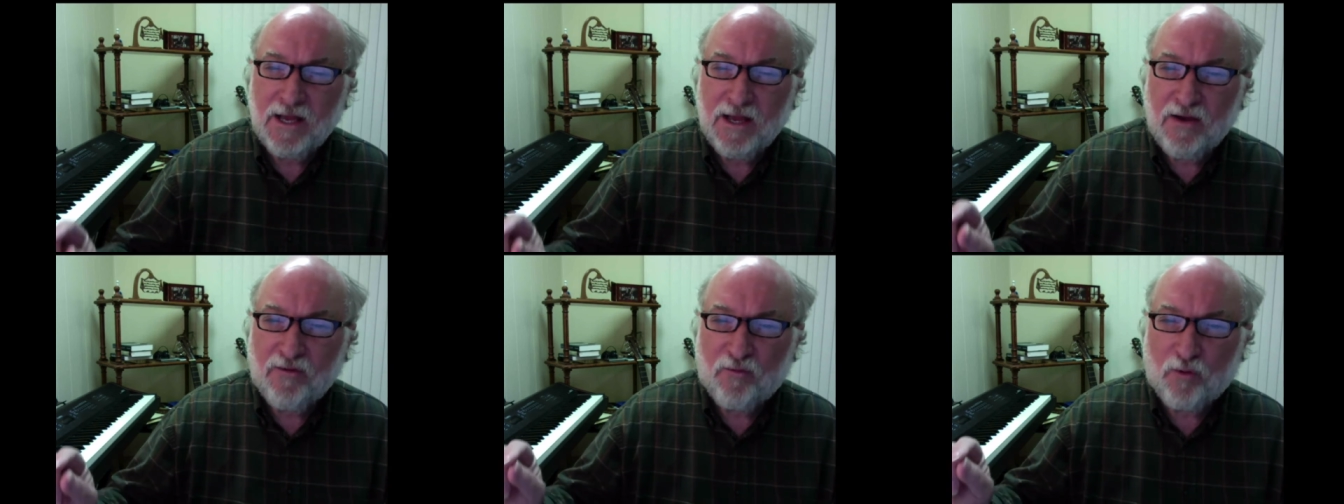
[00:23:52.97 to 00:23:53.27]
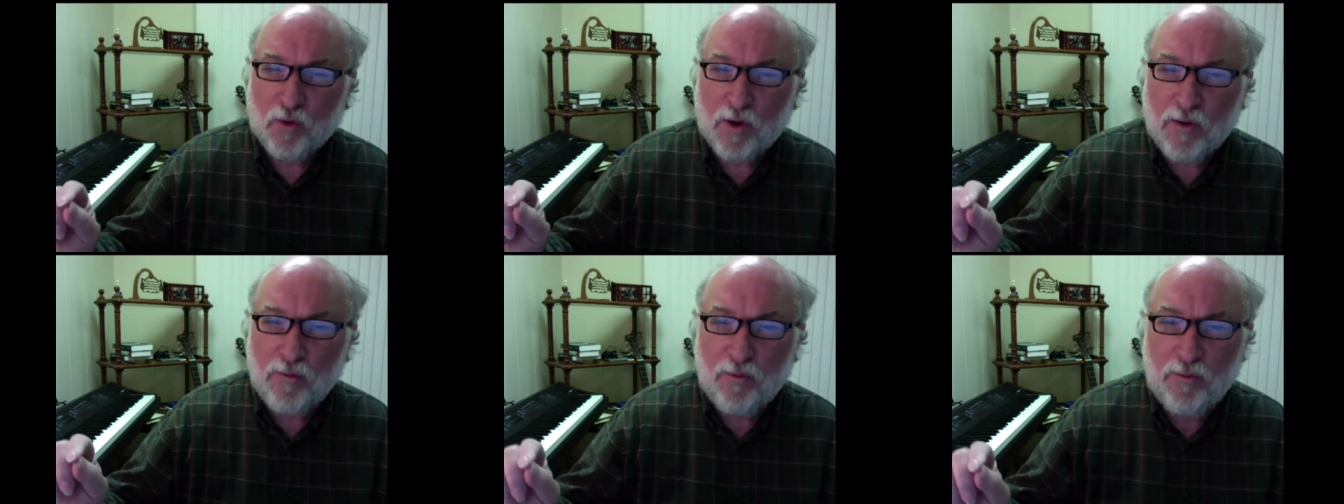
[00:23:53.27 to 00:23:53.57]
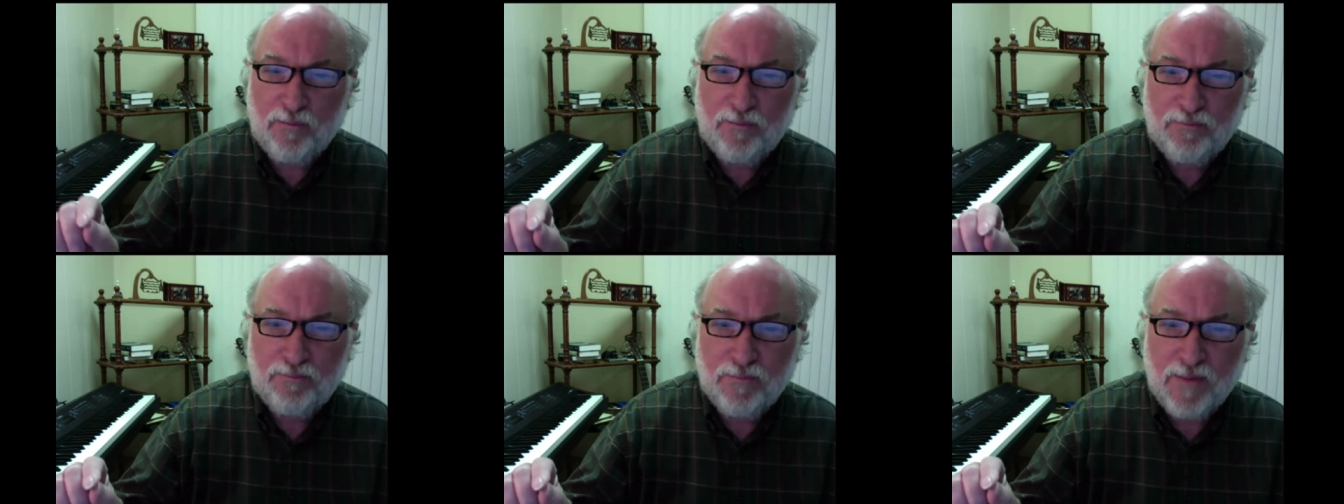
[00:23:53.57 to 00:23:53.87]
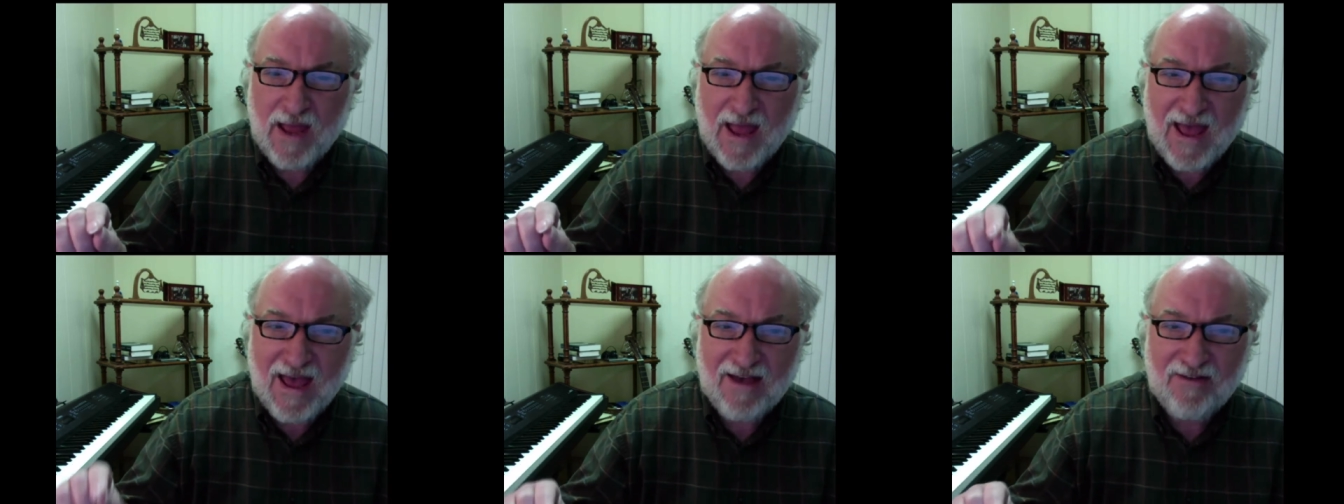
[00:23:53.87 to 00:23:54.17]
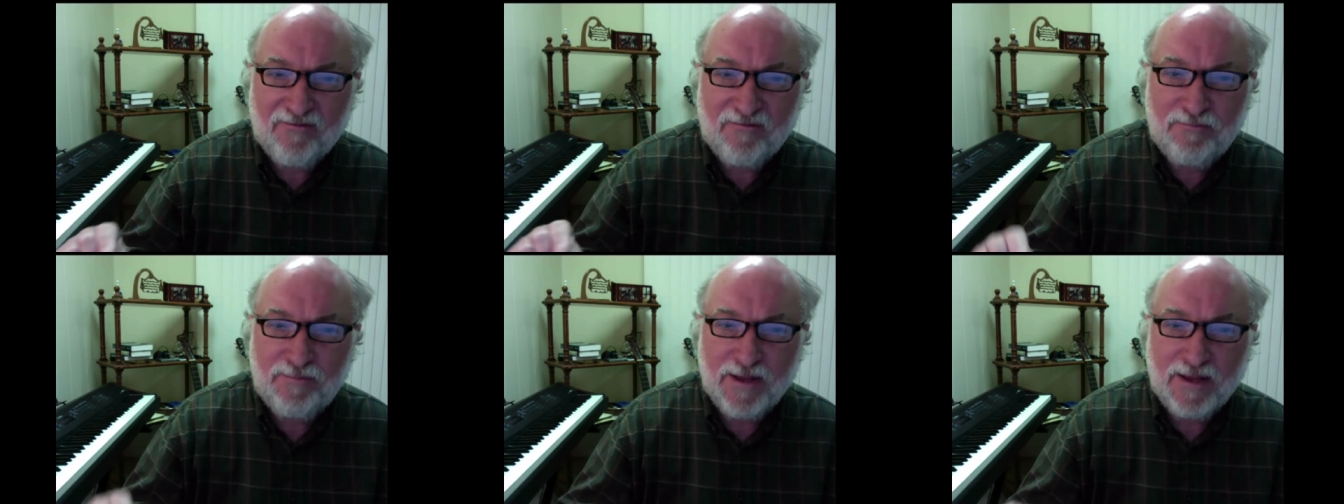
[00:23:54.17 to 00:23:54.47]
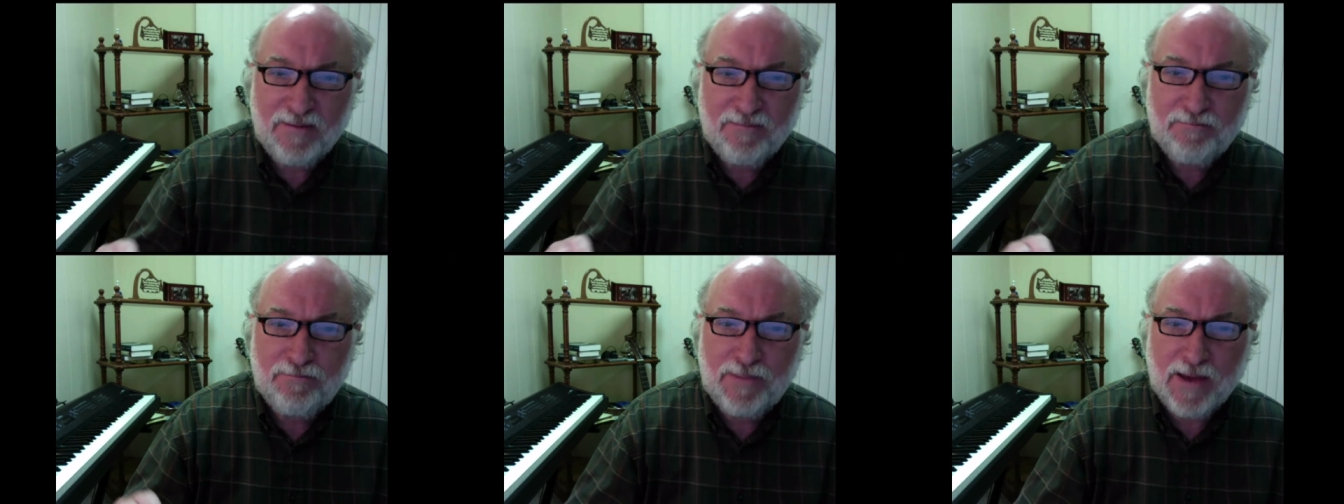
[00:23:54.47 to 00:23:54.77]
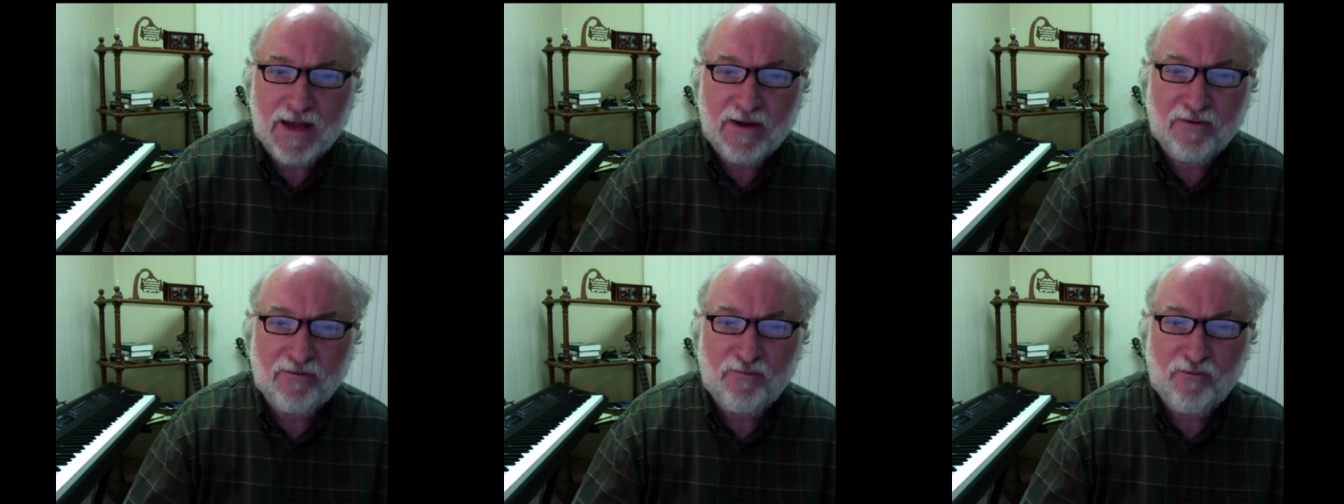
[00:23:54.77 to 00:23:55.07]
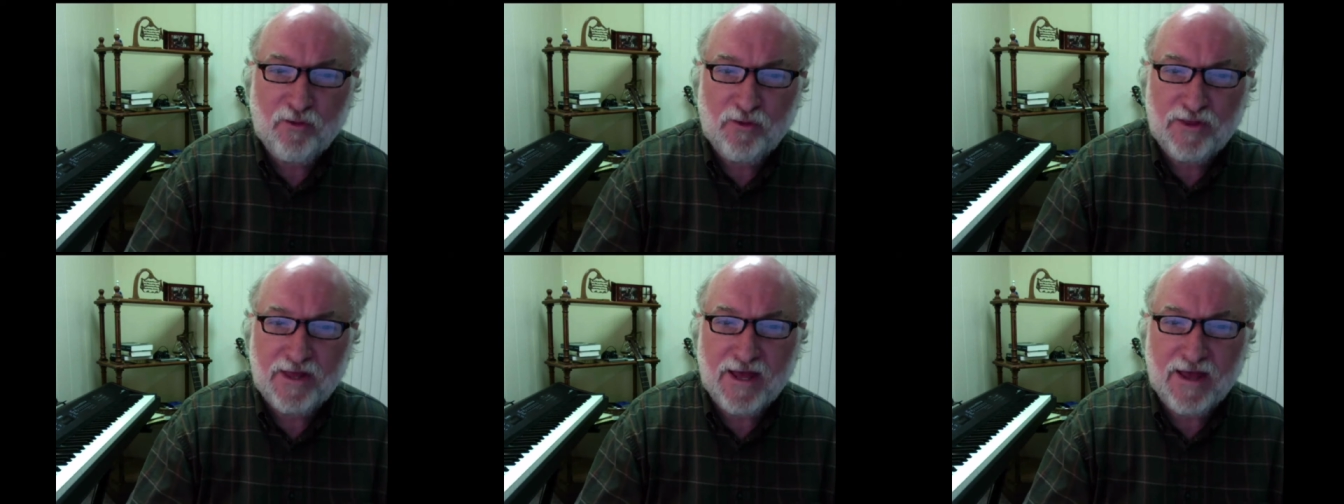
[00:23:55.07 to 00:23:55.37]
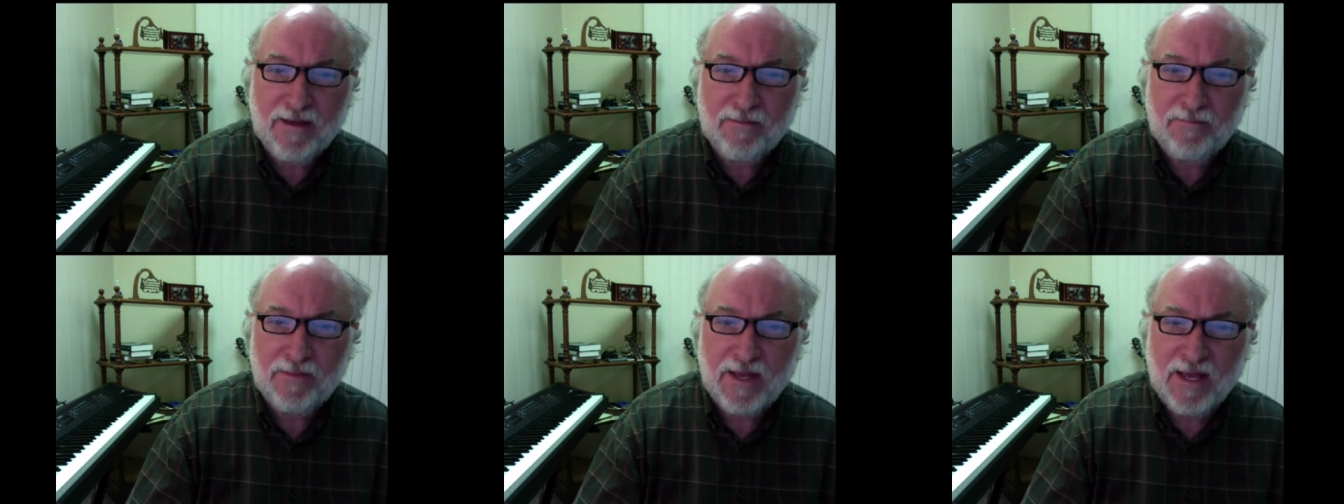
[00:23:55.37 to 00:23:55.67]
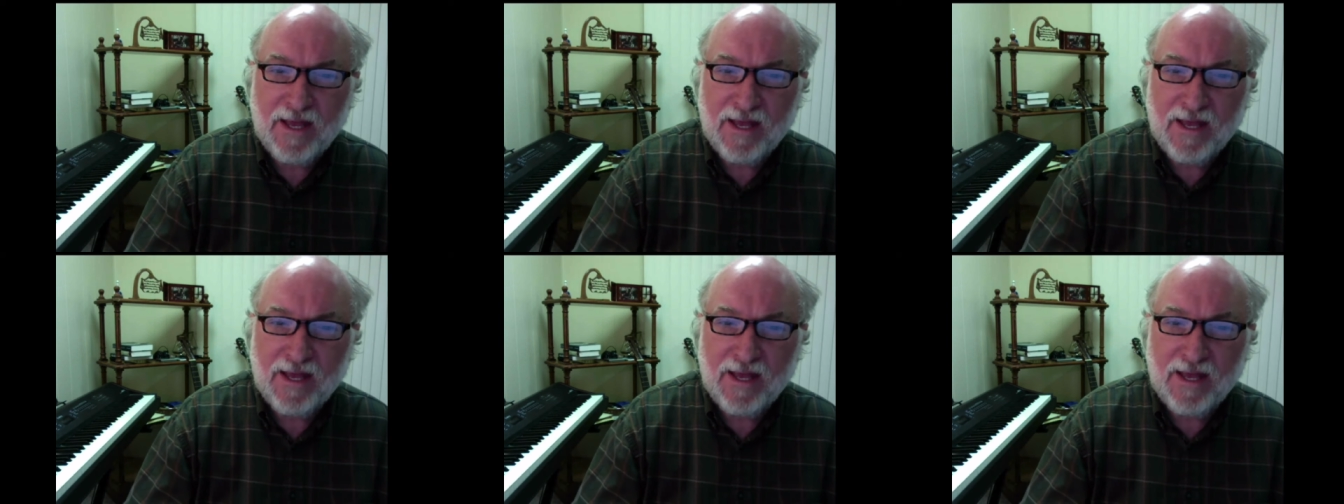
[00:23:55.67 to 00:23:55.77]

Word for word: For it would have been better for them